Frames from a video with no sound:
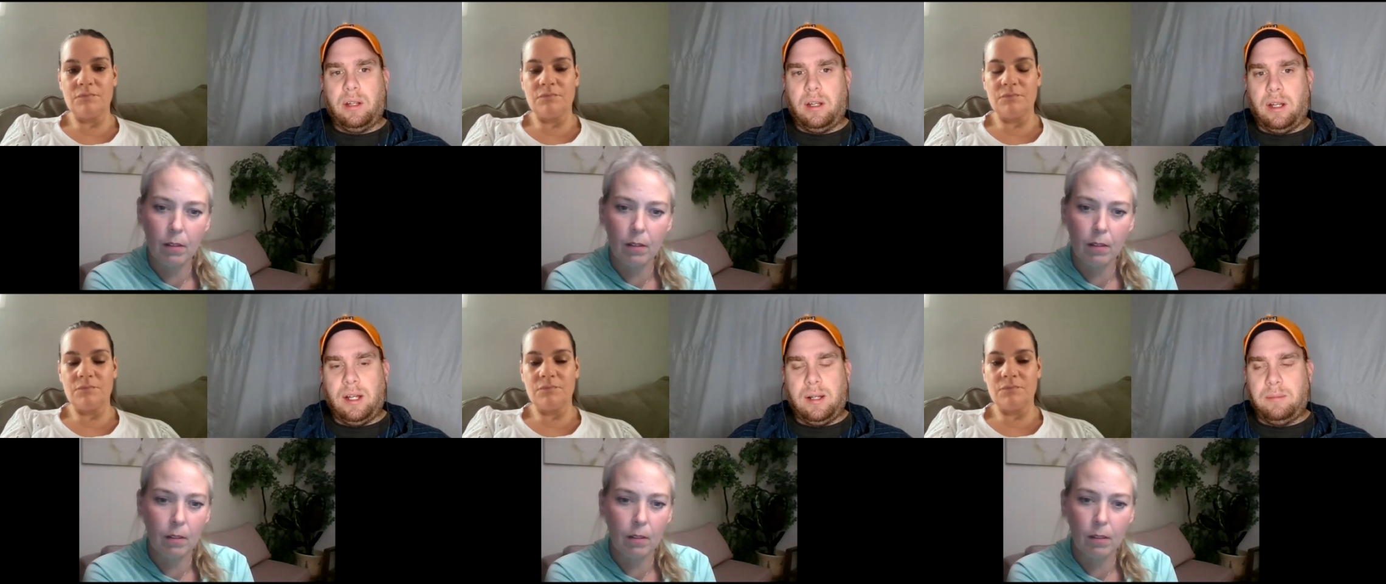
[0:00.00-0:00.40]

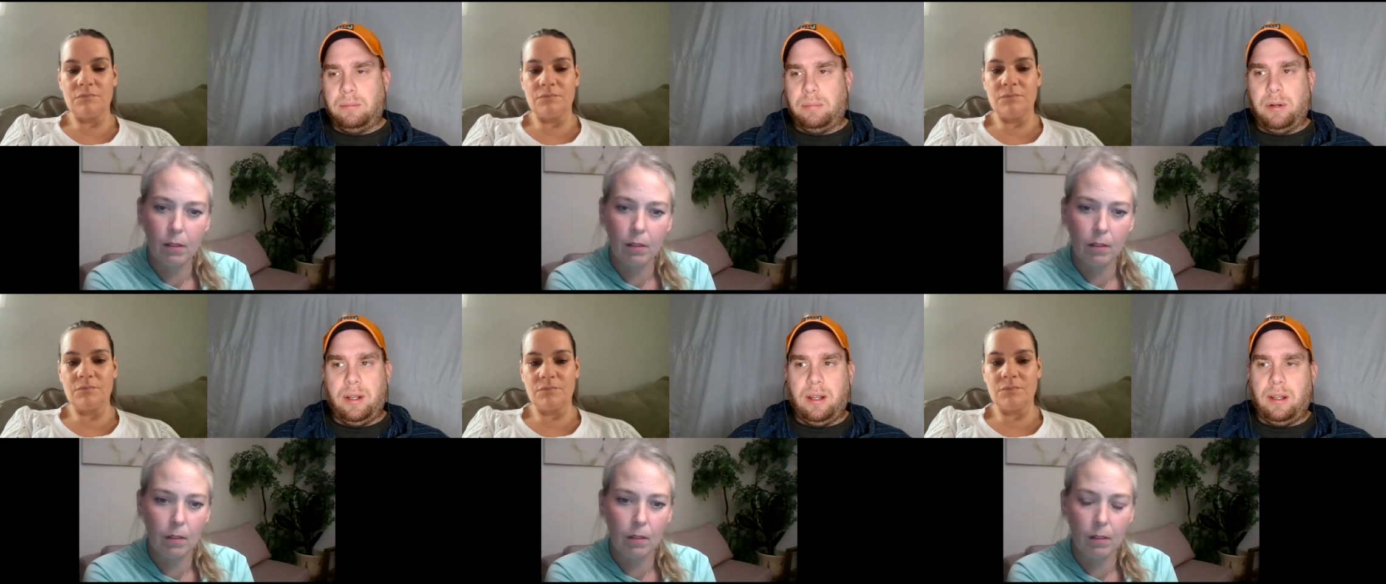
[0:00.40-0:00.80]
Speaker 1: Um,
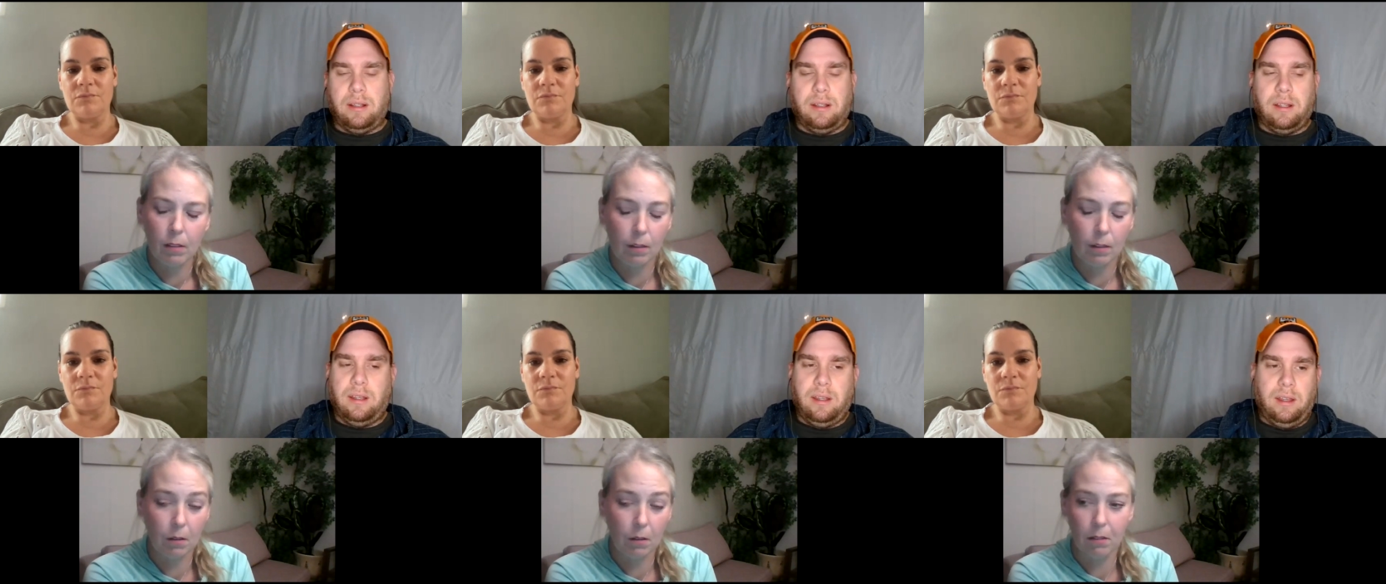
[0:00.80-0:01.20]
but
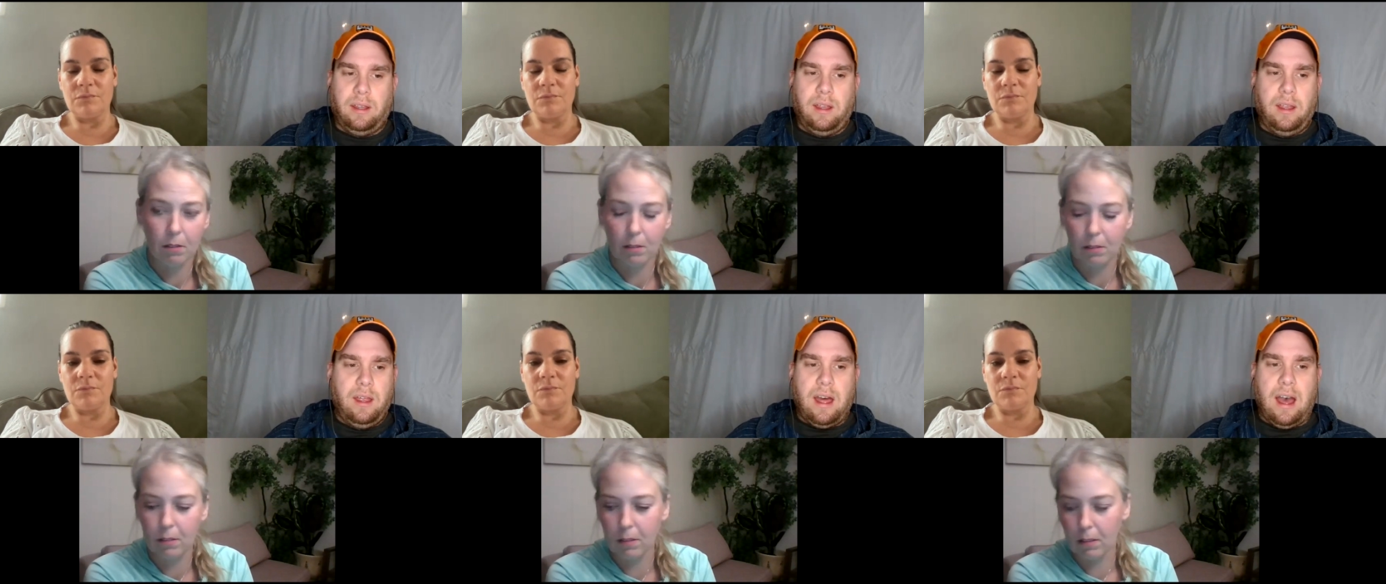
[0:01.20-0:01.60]

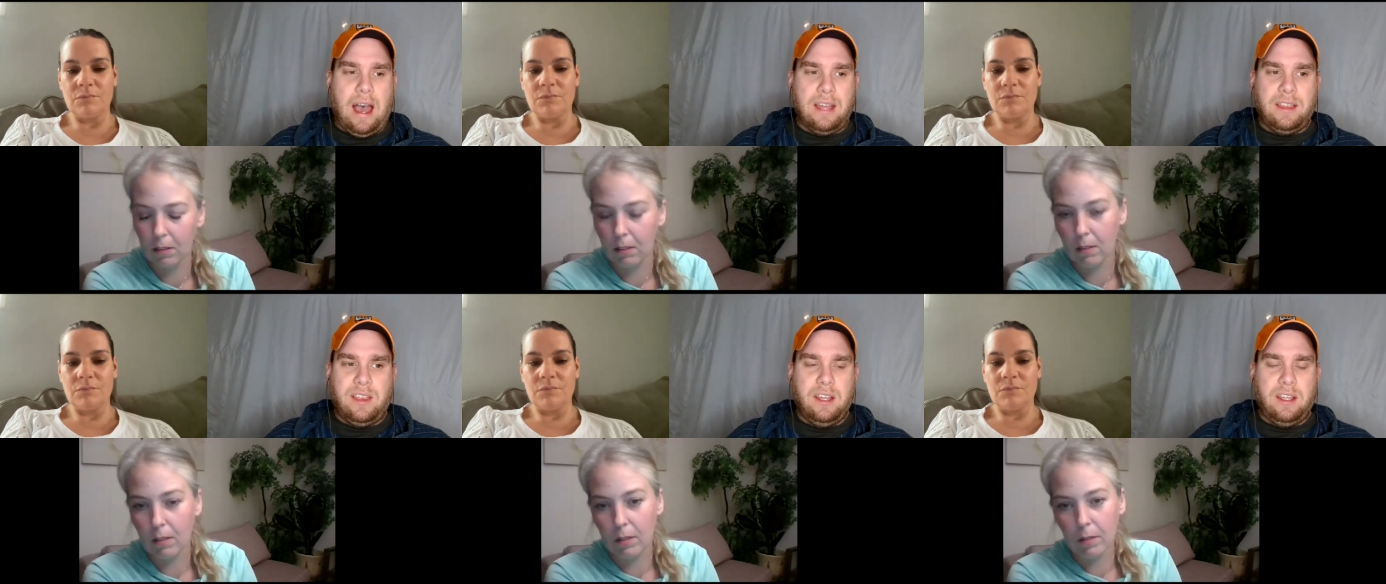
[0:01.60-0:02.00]

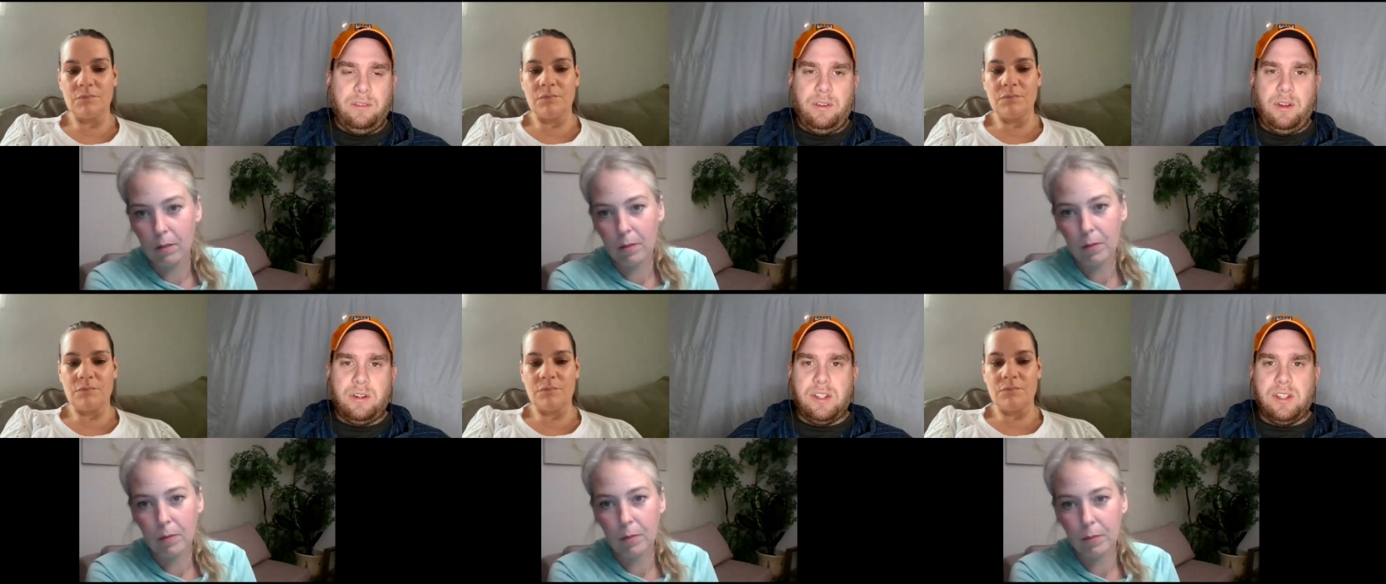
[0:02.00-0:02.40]
I think
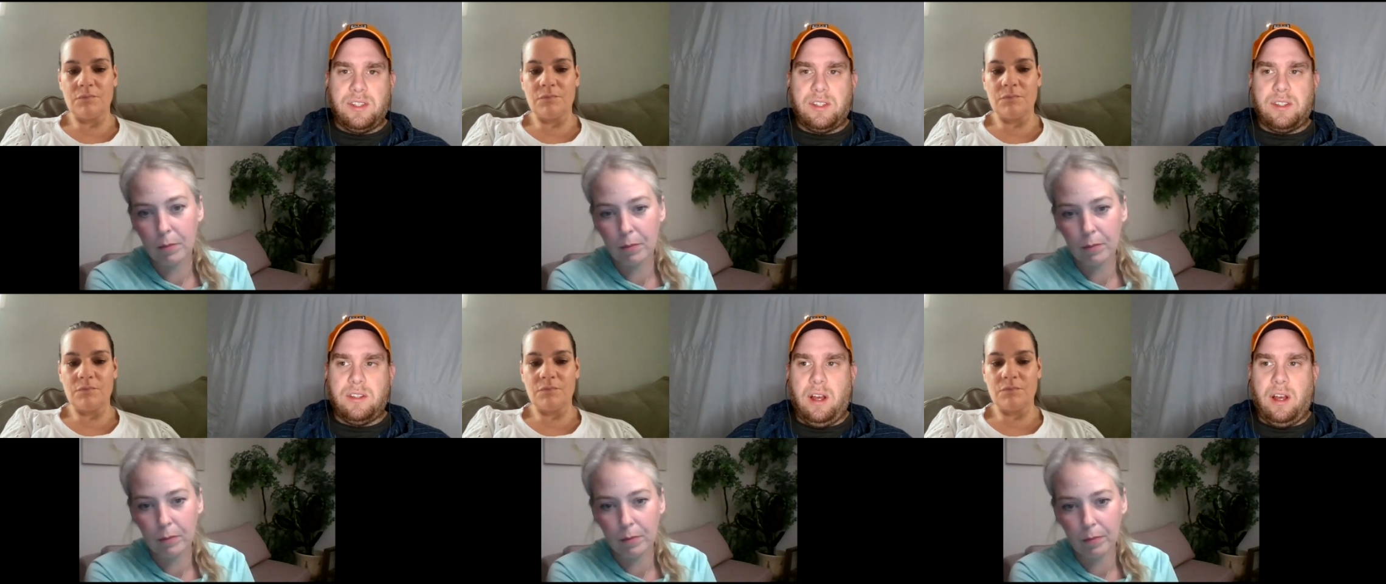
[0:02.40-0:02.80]
if you're
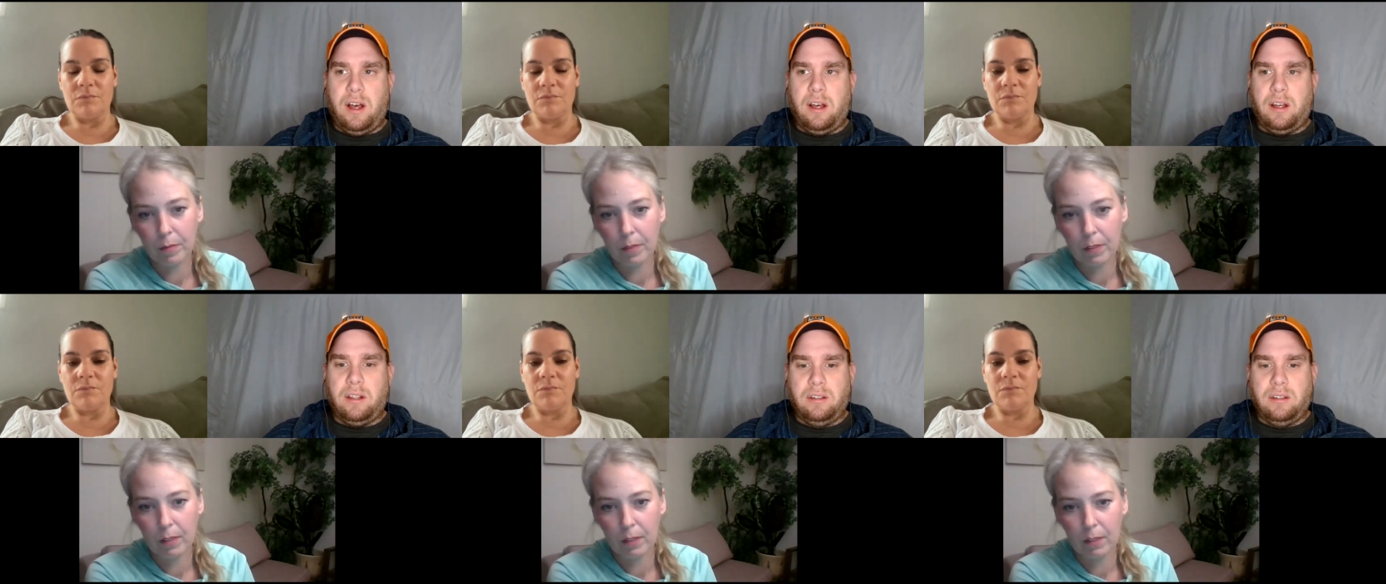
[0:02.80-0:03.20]
just
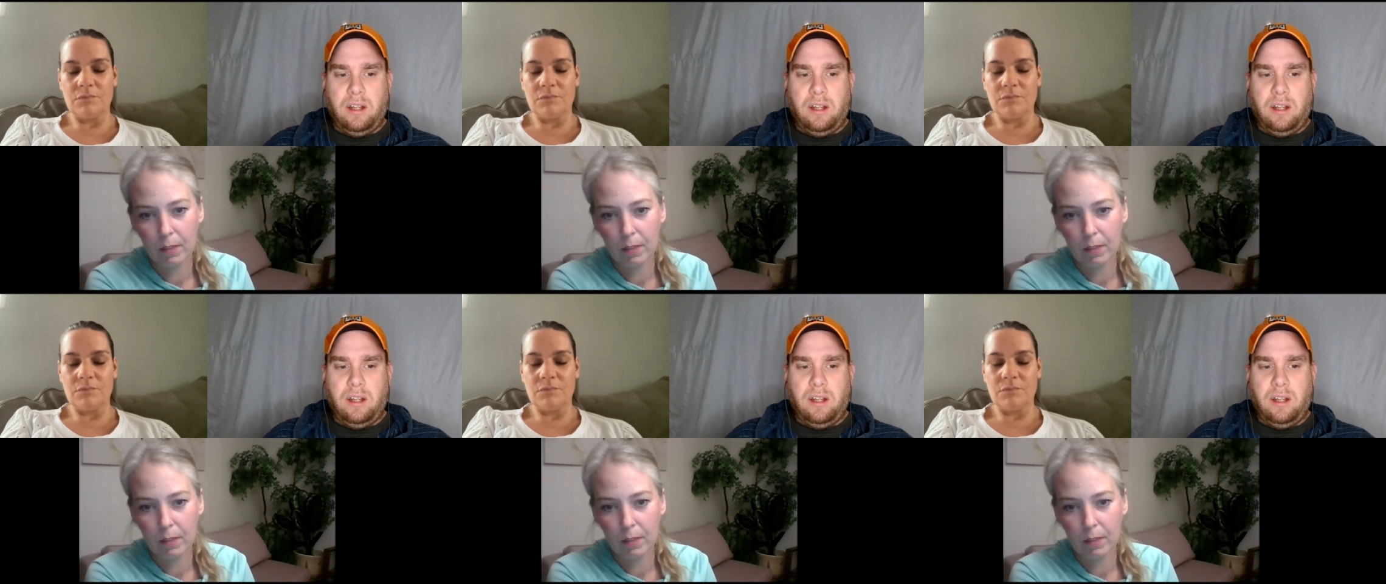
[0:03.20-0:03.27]
uh,